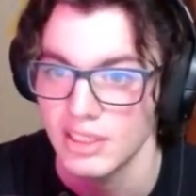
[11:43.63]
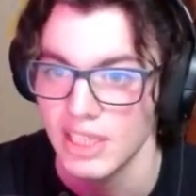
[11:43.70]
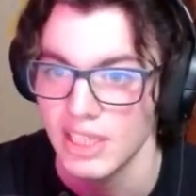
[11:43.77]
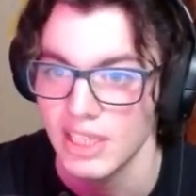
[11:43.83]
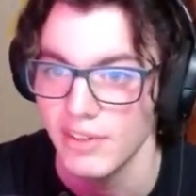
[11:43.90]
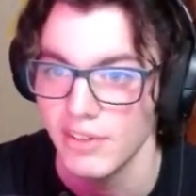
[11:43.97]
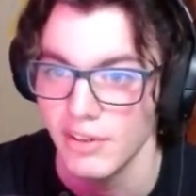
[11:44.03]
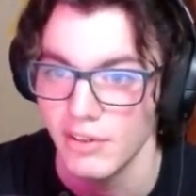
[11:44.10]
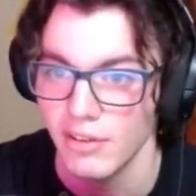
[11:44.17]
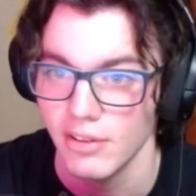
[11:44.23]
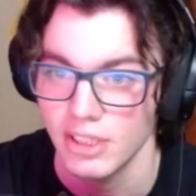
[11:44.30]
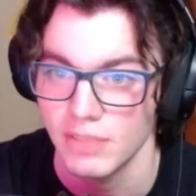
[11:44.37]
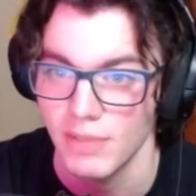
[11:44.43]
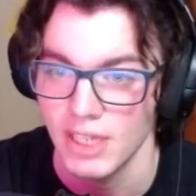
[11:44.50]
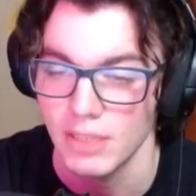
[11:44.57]
Seven
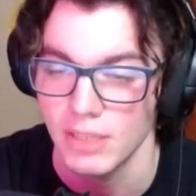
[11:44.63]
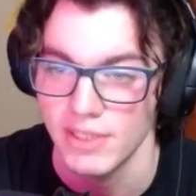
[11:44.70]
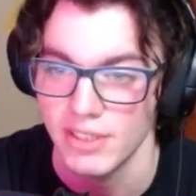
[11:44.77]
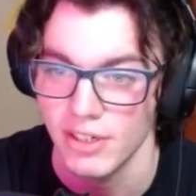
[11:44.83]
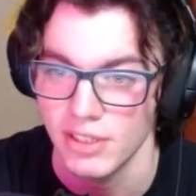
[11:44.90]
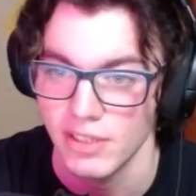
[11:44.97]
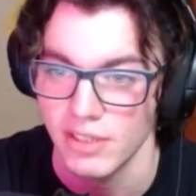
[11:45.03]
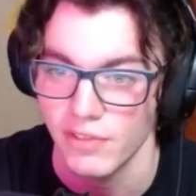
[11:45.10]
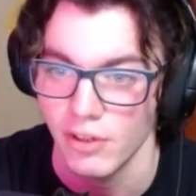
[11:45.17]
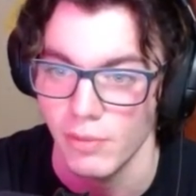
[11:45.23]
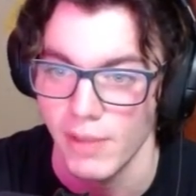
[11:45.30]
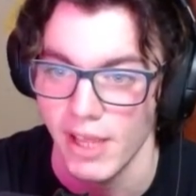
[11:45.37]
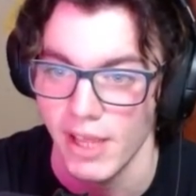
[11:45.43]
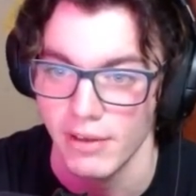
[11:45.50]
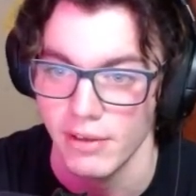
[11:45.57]
dollars makes me start to feel
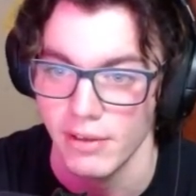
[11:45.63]
bad,